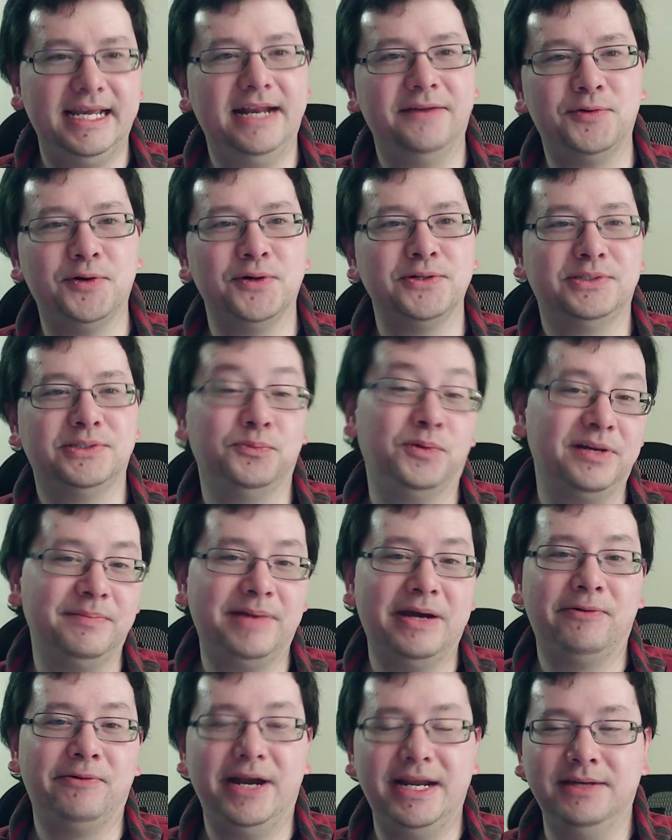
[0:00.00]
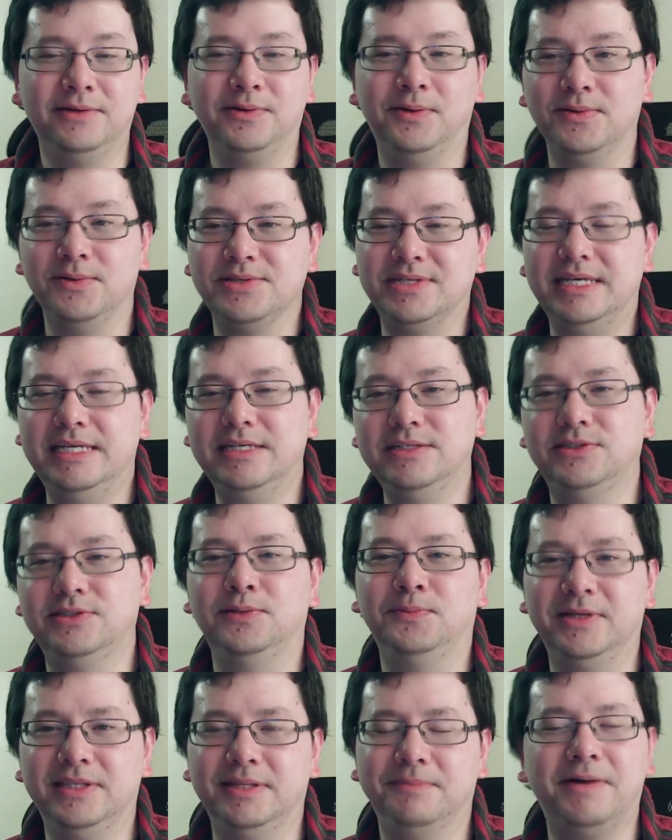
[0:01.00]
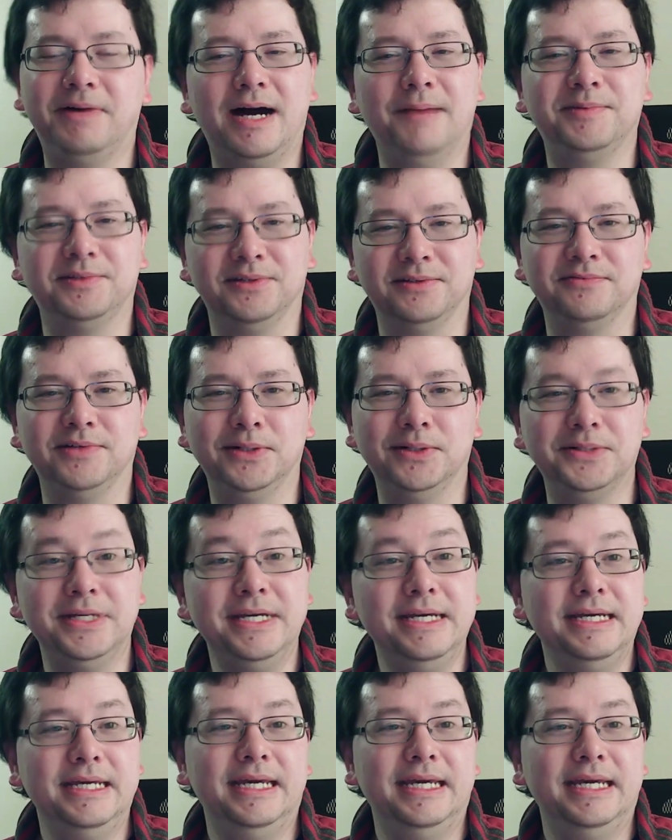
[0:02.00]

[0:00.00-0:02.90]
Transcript: And of course, one of my writing goals is to win the popular vote